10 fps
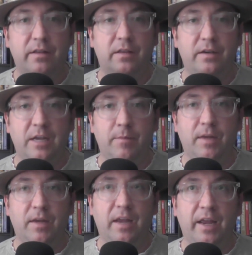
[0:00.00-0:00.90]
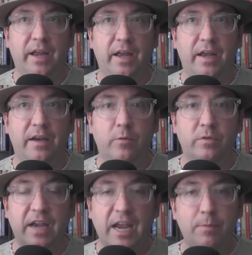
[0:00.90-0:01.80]
the demon and
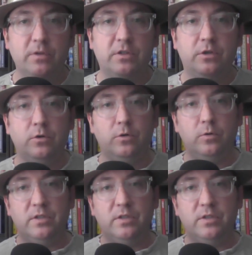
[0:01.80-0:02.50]
was able to